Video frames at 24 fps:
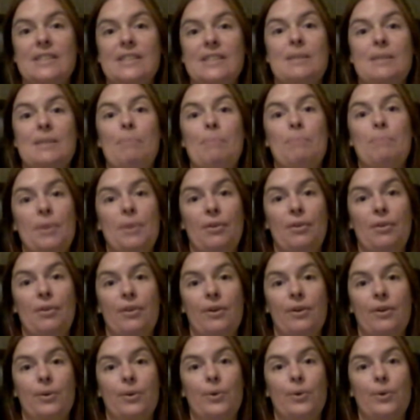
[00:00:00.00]
It's a
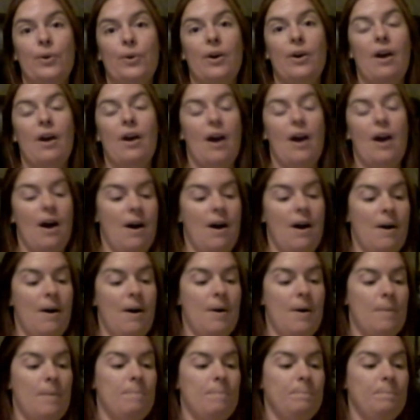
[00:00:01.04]
miracle.
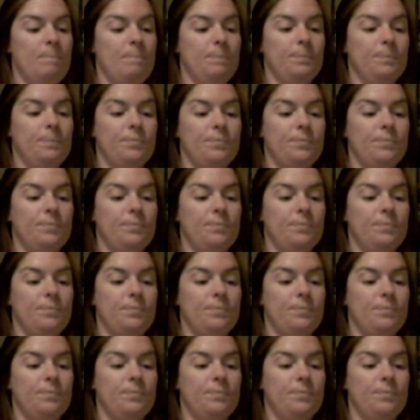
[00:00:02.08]
Um,